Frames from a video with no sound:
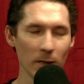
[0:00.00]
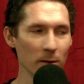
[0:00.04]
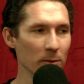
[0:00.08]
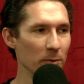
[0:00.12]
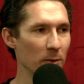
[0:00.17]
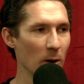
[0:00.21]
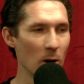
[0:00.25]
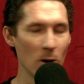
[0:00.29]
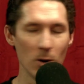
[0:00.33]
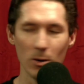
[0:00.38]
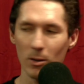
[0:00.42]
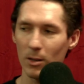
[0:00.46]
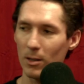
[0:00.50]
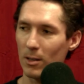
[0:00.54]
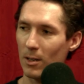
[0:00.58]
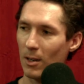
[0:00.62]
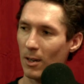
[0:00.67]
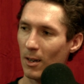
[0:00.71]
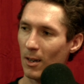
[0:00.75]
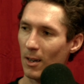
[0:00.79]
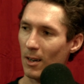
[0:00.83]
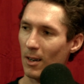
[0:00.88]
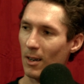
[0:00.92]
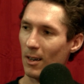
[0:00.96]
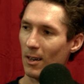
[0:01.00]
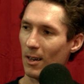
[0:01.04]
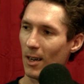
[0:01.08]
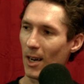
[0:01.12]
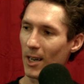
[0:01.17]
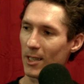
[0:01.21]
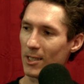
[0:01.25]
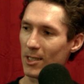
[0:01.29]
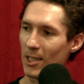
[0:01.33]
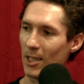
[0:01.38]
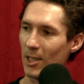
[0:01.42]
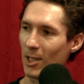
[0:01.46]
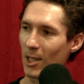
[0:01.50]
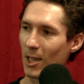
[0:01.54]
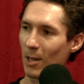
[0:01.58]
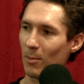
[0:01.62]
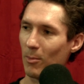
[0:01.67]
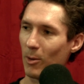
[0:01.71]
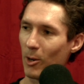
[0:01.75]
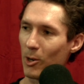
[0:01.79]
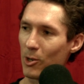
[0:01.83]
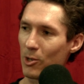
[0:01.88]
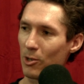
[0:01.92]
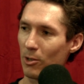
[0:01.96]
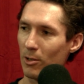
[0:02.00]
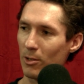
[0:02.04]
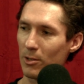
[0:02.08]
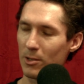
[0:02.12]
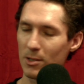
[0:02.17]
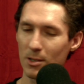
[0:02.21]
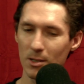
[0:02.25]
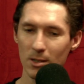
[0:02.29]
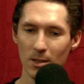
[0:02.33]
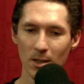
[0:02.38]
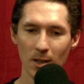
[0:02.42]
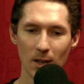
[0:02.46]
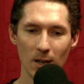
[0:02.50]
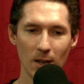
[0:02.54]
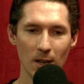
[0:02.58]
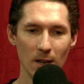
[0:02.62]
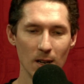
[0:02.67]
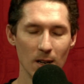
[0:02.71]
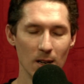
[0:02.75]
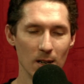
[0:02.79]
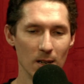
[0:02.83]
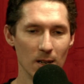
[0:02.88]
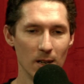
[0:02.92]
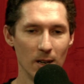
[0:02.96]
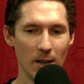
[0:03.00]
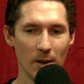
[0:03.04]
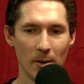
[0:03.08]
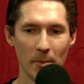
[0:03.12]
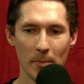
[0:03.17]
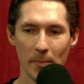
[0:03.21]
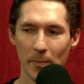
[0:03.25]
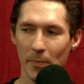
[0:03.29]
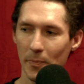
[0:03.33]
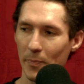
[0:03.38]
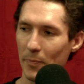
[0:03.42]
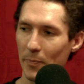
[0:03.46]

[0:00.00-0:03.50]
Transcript: vote. yeah. I see the commercials. Yeah, I'm not gonna be